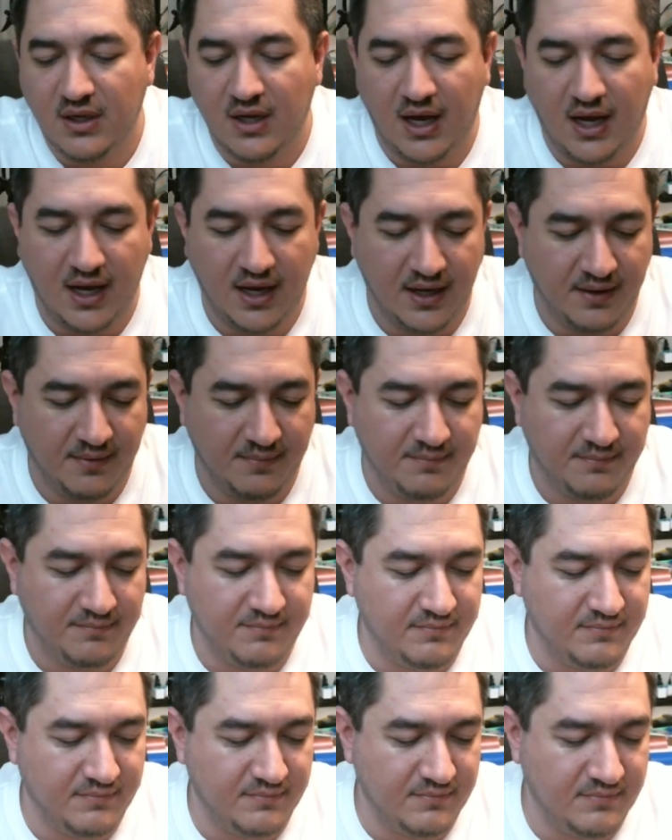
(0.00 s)

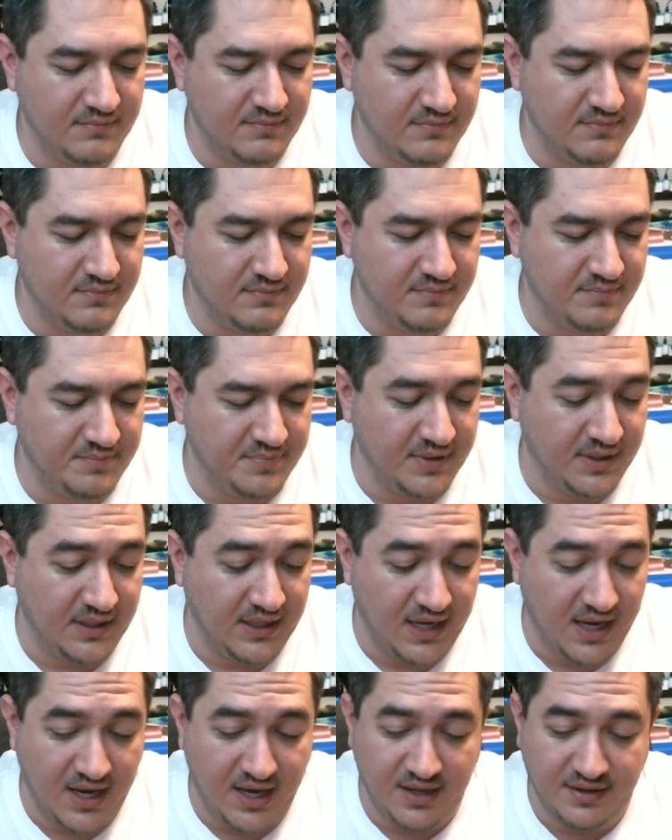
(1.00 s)
But
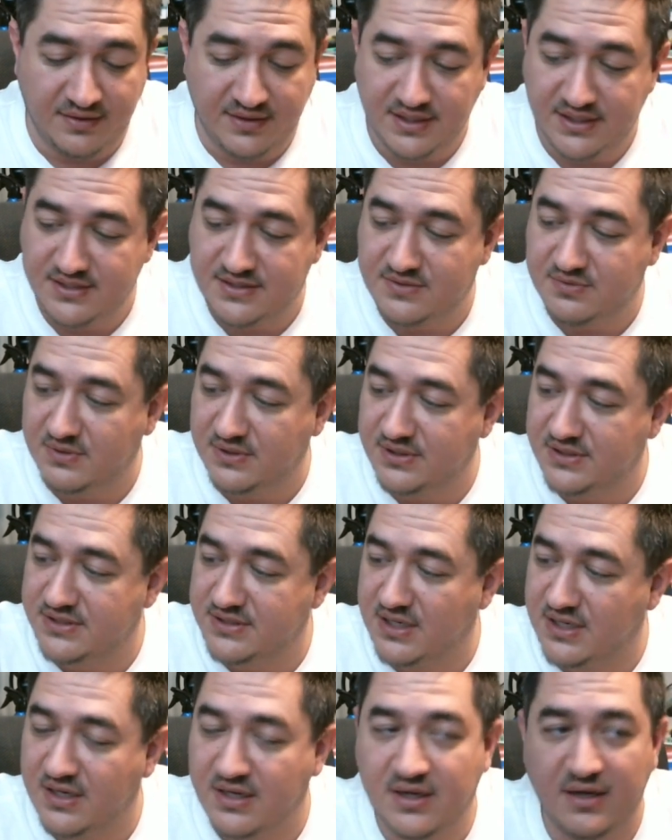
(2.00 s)
yeah, this
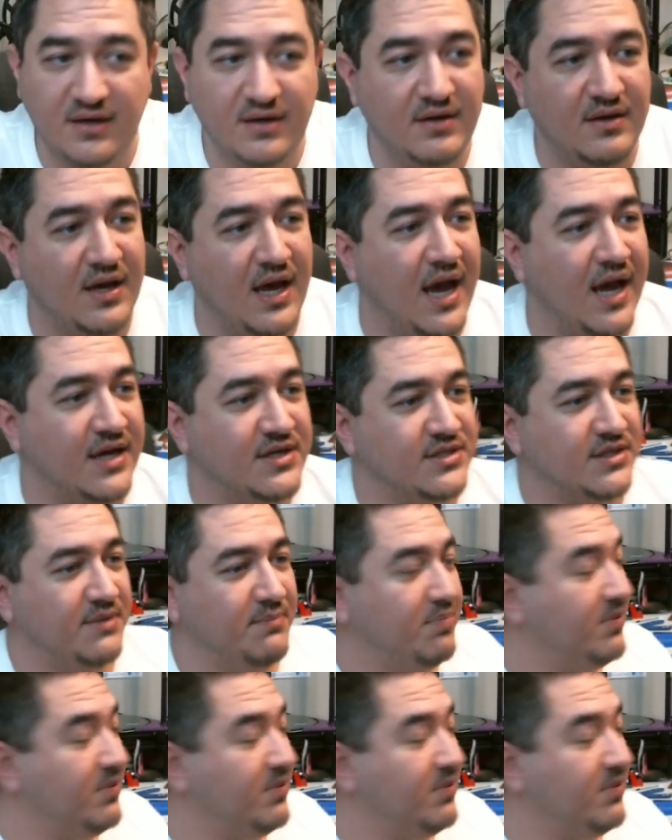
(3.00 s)
was actually